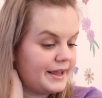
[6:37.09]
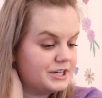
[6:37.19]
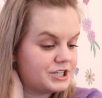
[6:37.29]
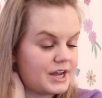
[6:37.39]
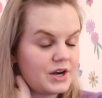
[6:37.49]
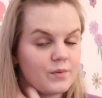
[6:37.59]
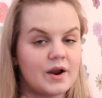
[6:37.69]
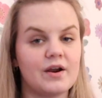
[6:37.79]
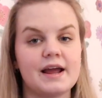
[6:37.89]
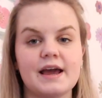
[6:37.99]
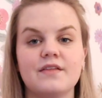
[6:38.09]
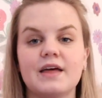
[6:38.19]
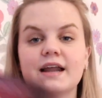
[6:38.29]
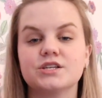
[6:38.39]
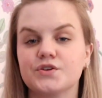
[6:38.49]
in January, and
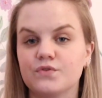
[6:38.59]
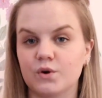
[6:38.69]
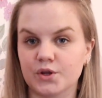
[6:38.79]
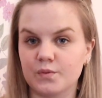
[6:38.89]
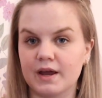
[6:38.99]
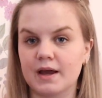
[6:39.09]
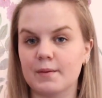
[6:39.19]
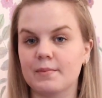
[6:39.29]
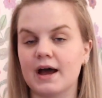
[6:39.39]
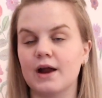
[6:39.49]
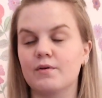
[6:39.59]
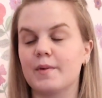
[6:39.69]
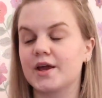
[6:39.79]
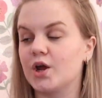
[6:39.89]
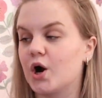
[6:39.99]
that is Fourth Wing by
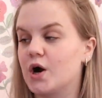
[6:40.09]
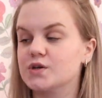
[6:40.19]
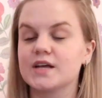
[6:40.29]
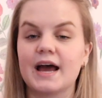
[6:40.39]
Rebecca Yarros.